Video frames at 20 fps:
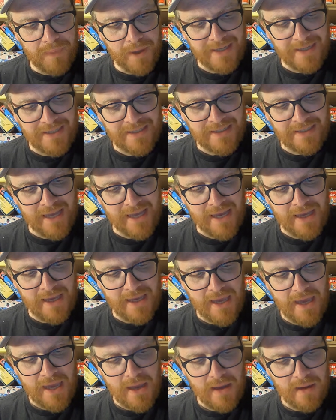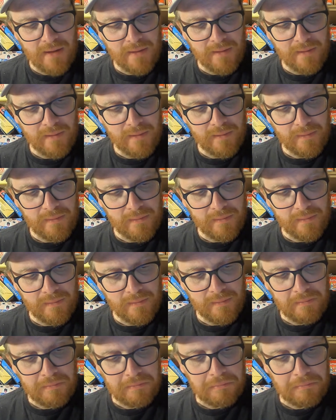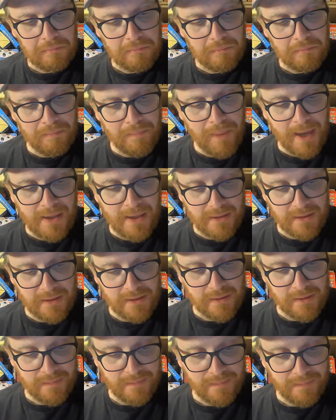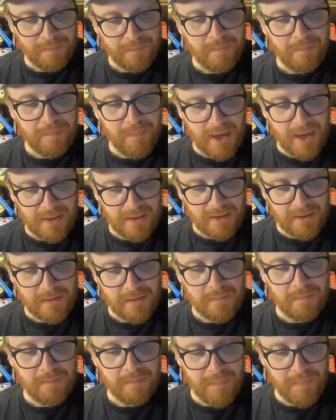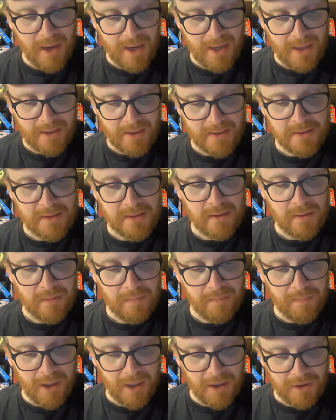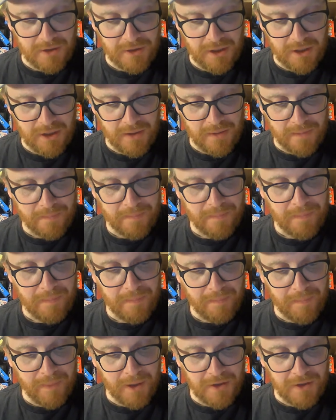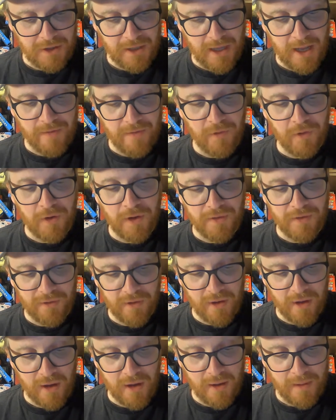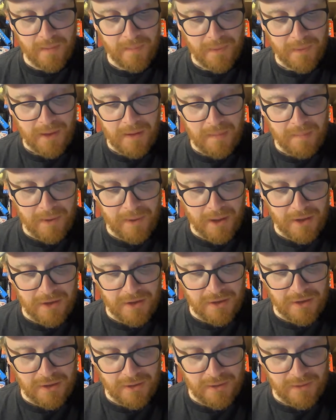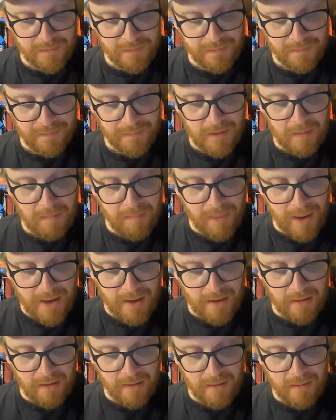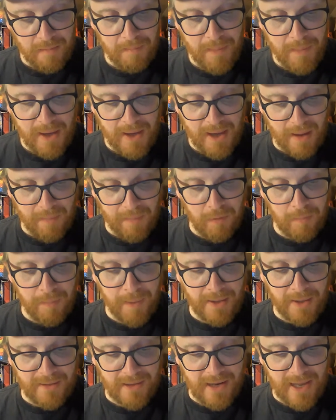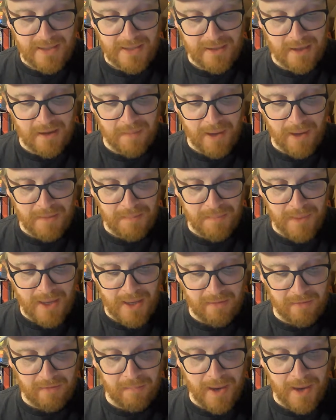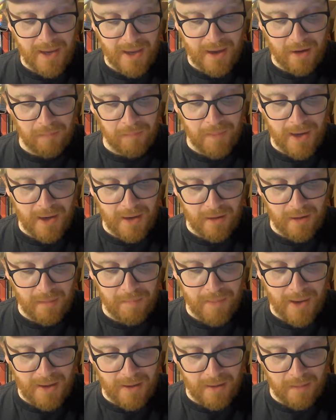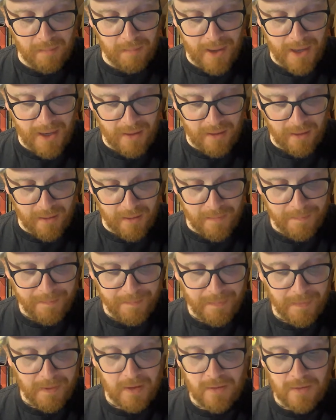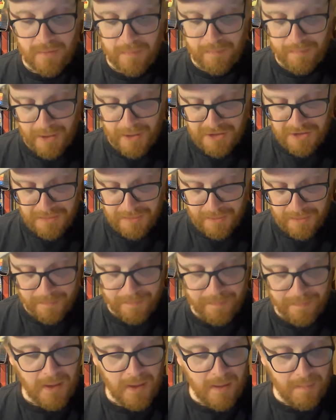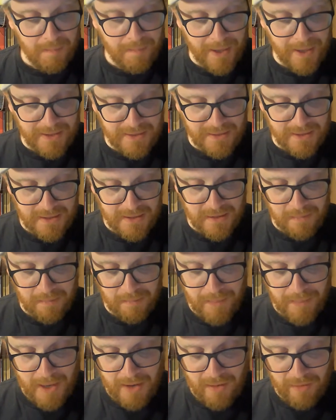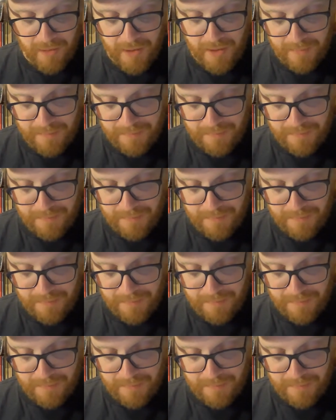Isaki, Bait, Bays, Barja, California, Sir, Barjan, Bake Apple, Baked Alaska, Baked Beans, Bakehouse, Bakelite, Baker, Benjamin, Baker's Dozen, Bakery.